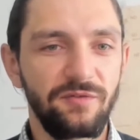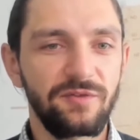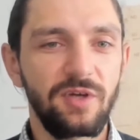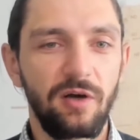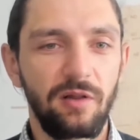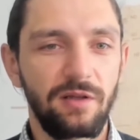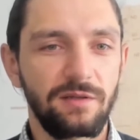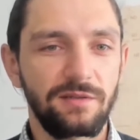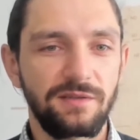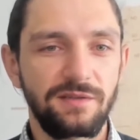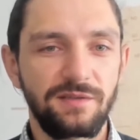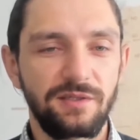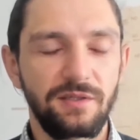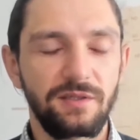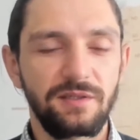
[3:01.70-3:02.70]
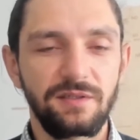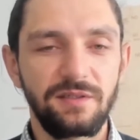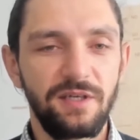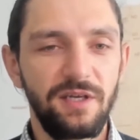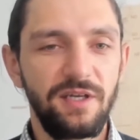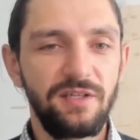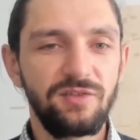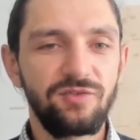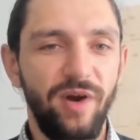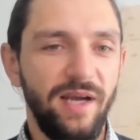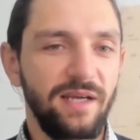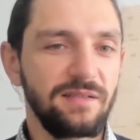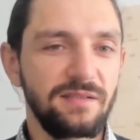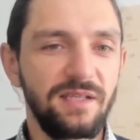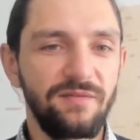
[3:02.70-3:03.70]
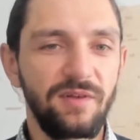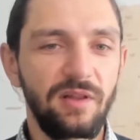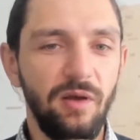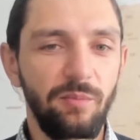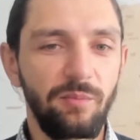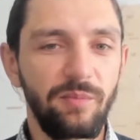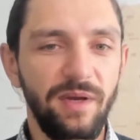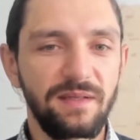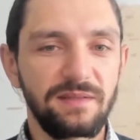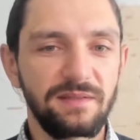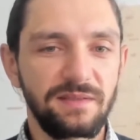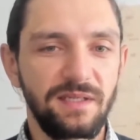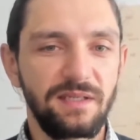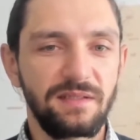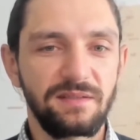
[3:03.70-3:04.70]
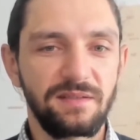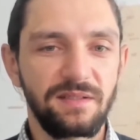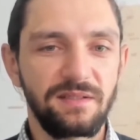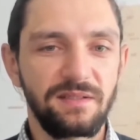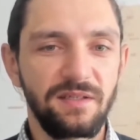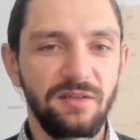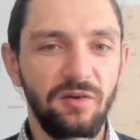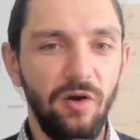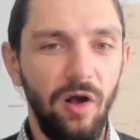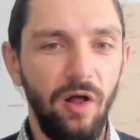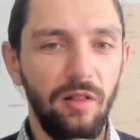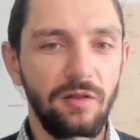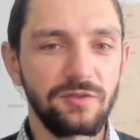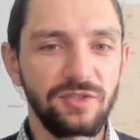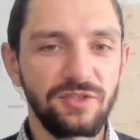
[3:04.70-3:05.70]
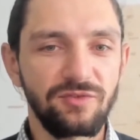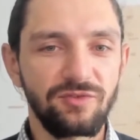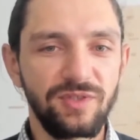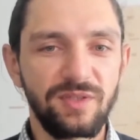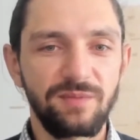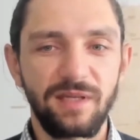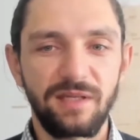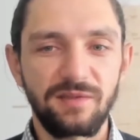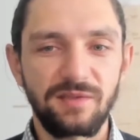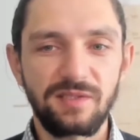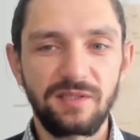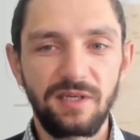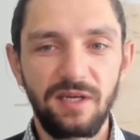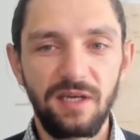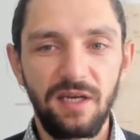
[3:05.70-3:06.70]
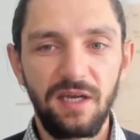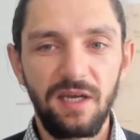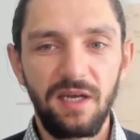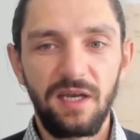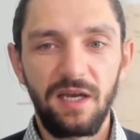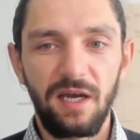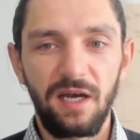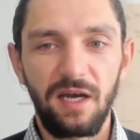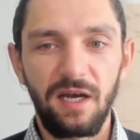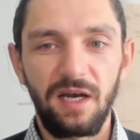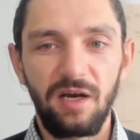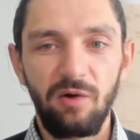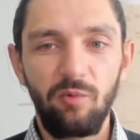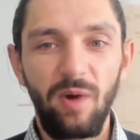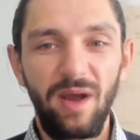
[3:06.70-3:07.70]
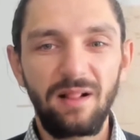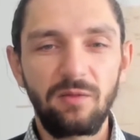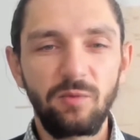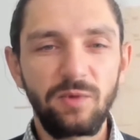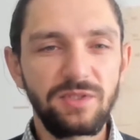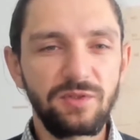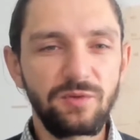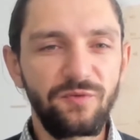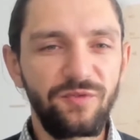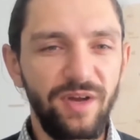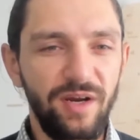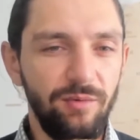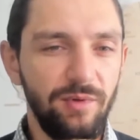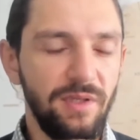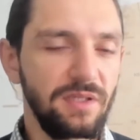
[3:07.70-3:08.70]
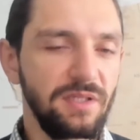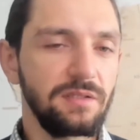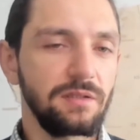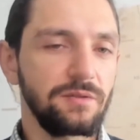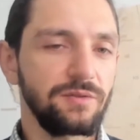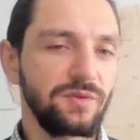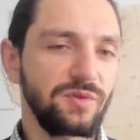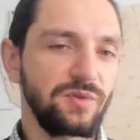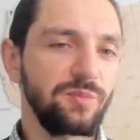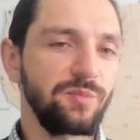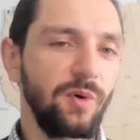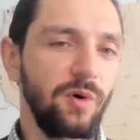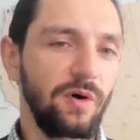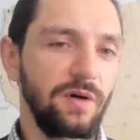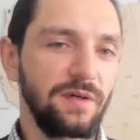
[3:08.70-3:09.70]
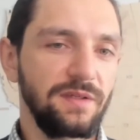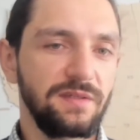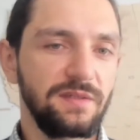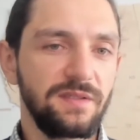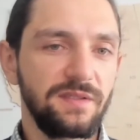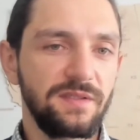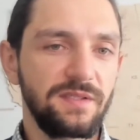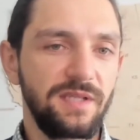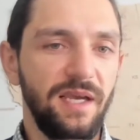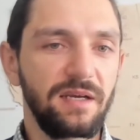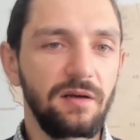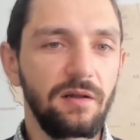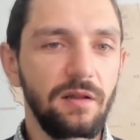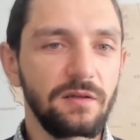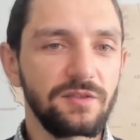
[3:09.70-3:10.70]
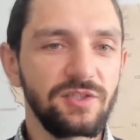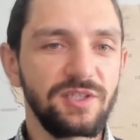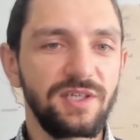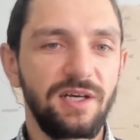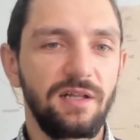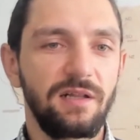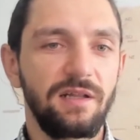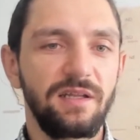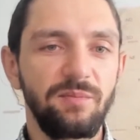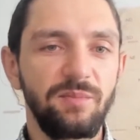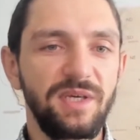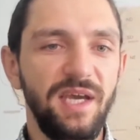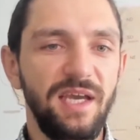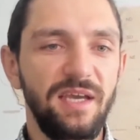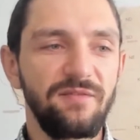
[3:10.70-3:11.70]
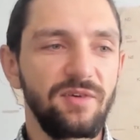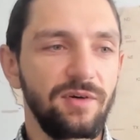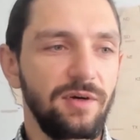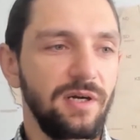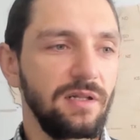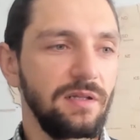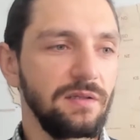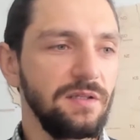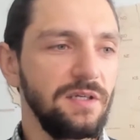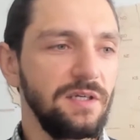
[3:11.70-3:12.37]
dollars on drugs development and oncology treatments, while we do very little to support psychological and behavioral